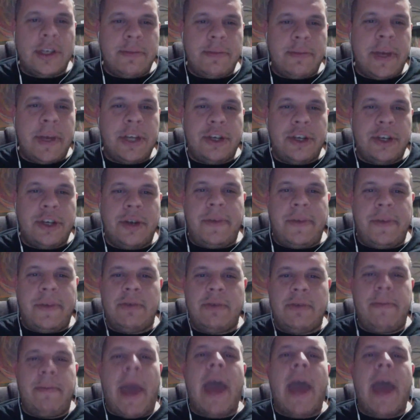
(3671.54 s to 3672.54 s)
picture if he
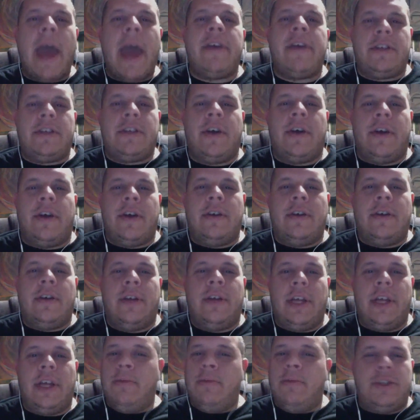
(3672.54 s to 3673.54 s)
was married to her,
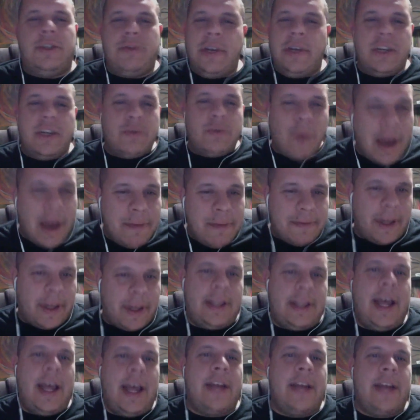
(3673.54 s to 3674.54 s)
he would treat his wife
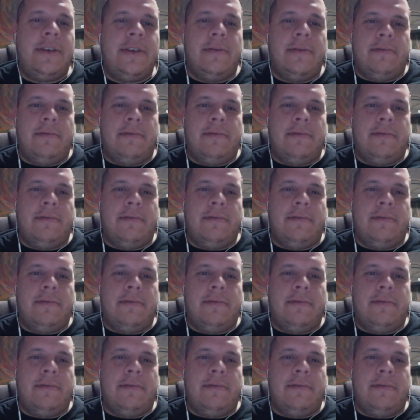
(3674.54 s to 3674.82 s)
like that too.